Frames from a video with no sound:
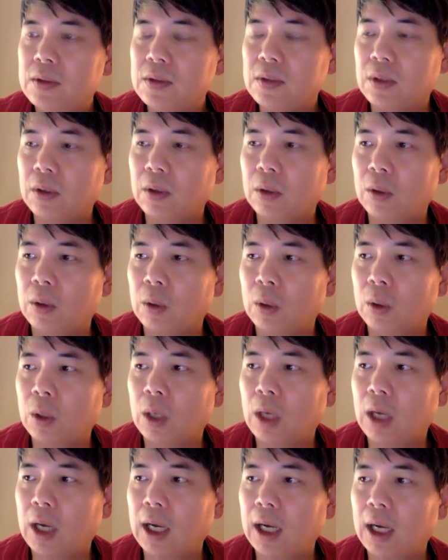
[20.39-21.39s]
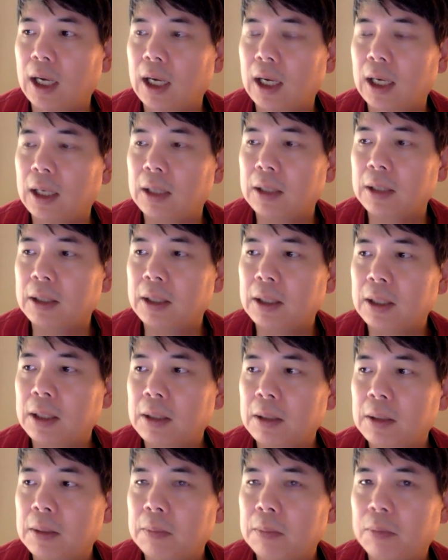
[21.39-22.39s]
So, oh my.
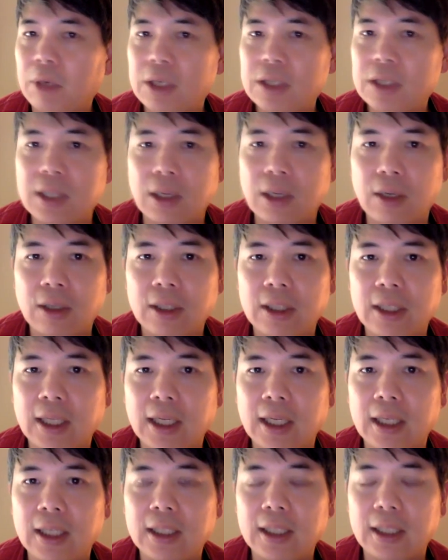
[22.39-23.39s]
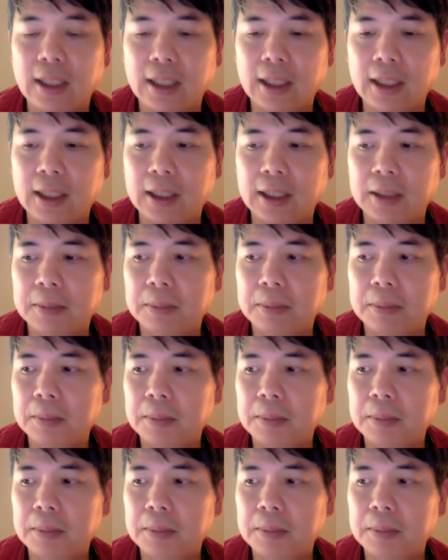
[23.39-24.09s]
Praise the Lord that uh,